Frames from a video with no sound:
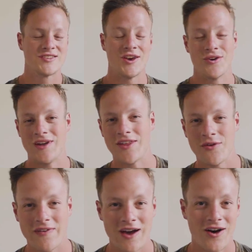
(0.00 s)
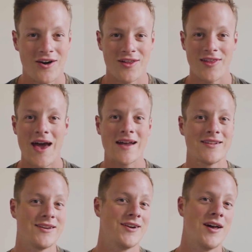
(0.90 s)
So now that we've got all of that
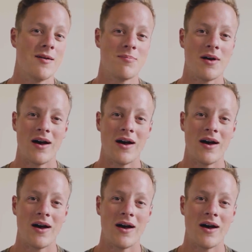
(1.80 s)
cleared up,